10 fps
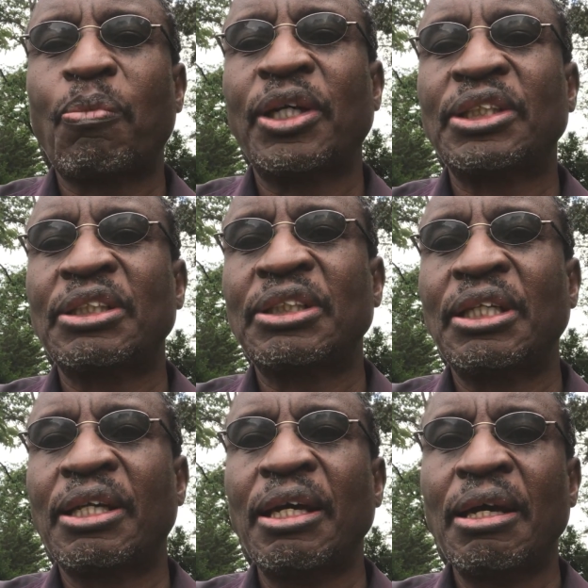places
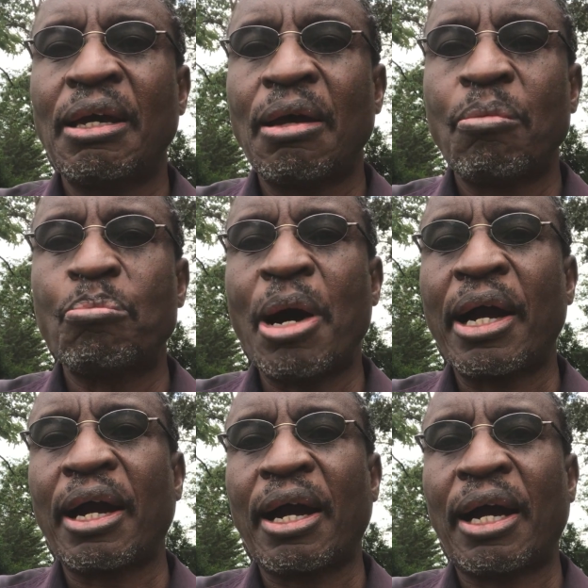in the
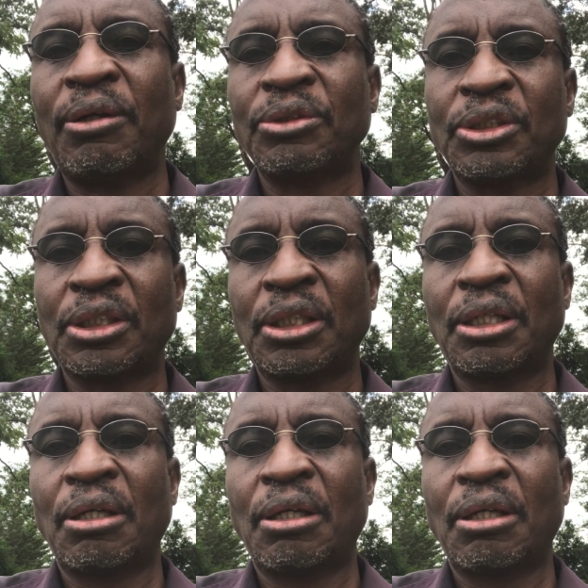bank account.